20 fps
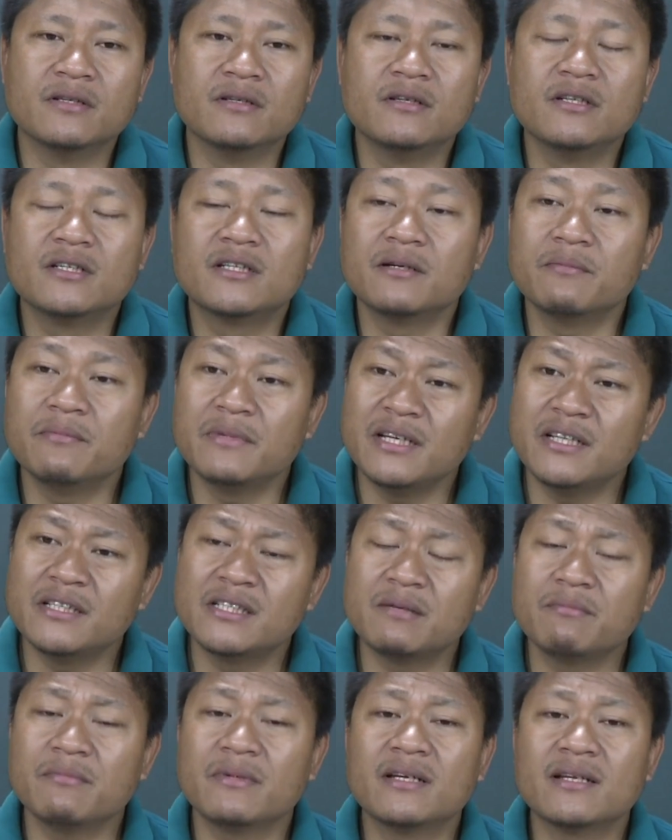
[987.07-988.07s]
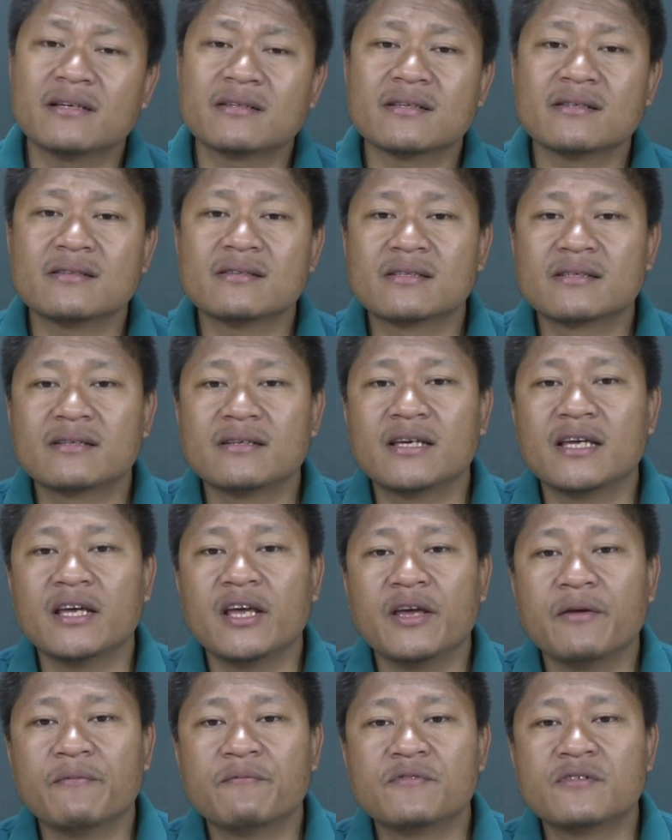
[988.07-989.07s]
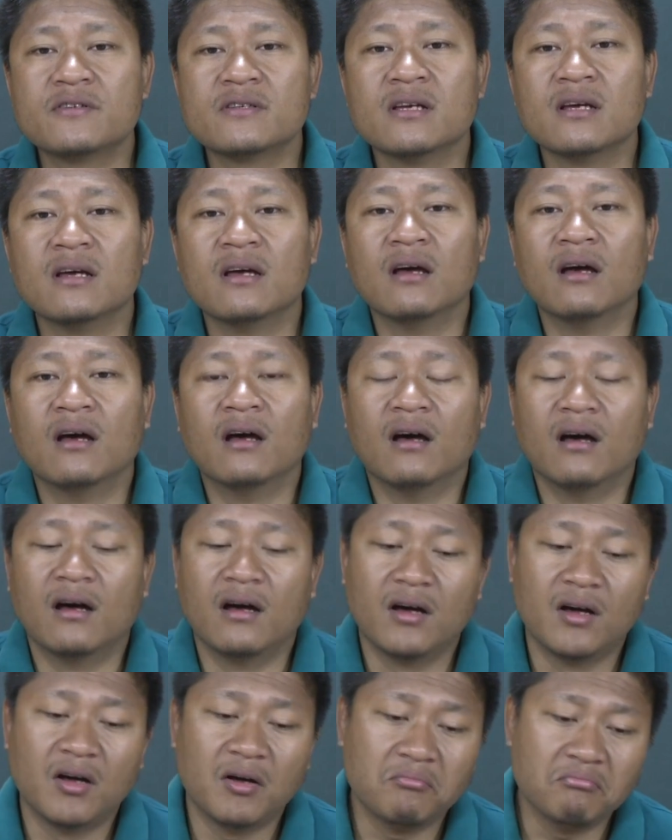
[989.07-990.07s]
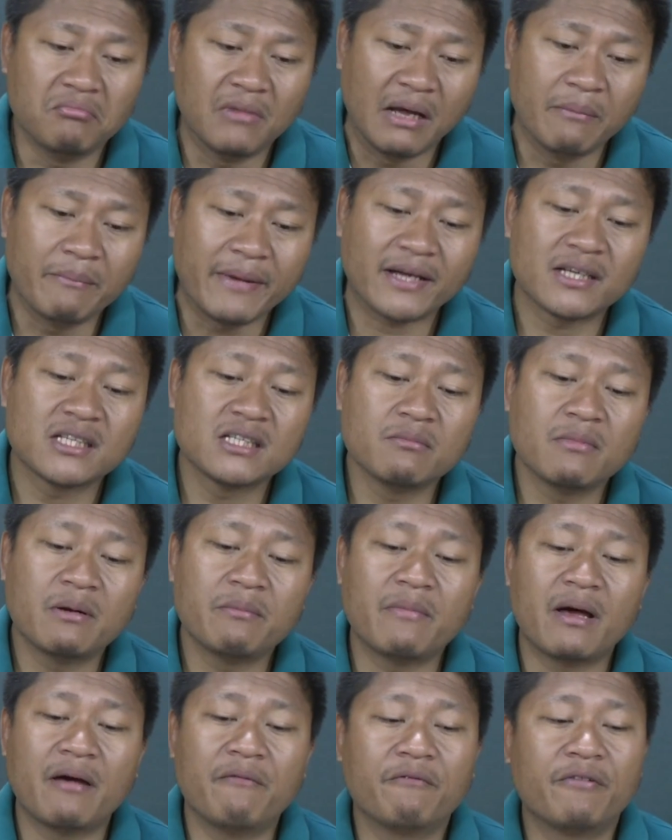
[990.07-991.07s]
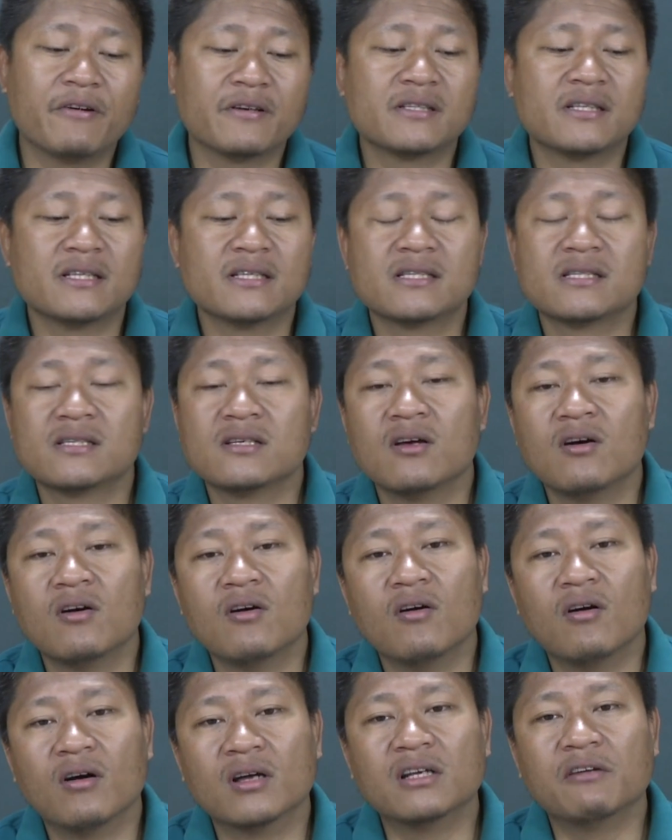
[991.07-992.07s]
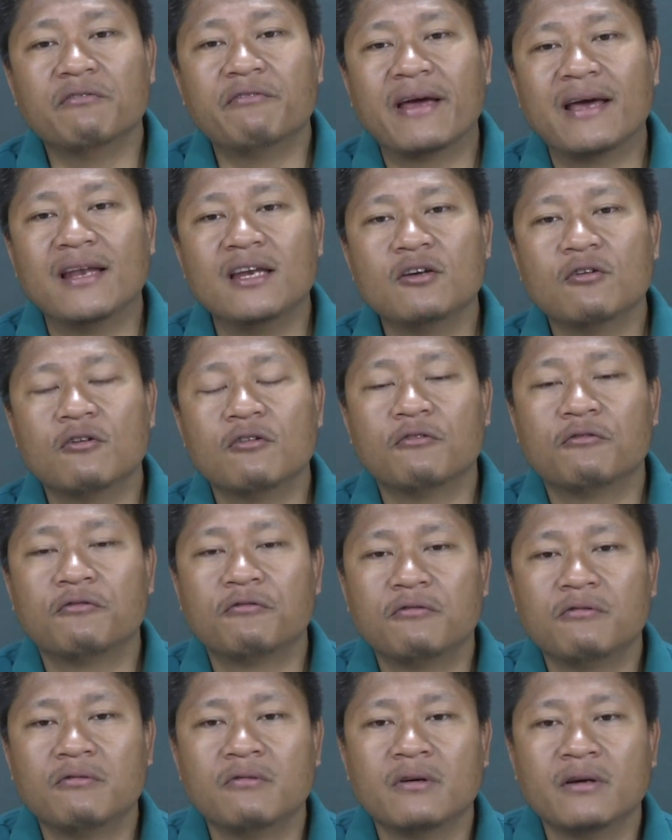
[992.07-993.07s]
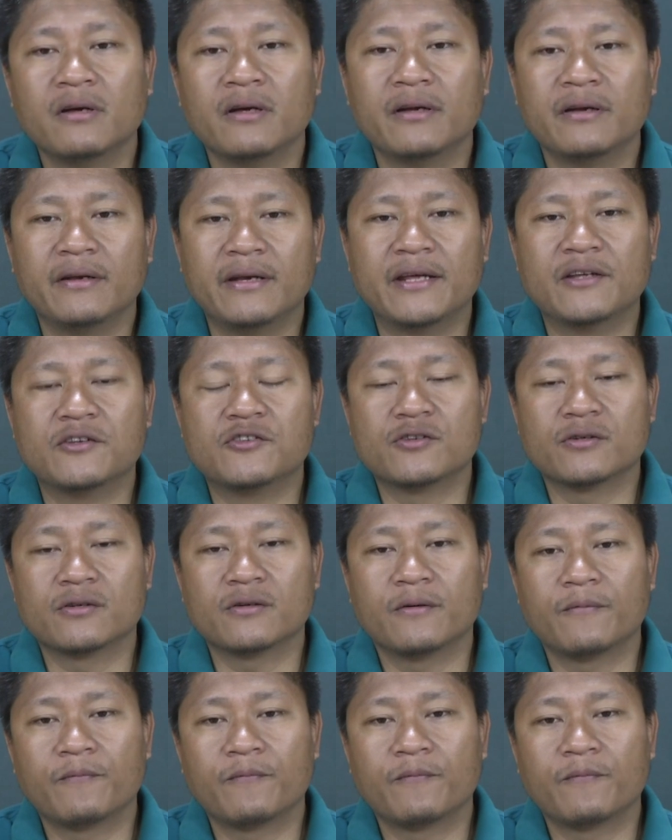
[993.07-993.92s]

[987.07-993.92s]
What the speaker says: Determinism in a sense gives a maximum emphasis on the value of nature.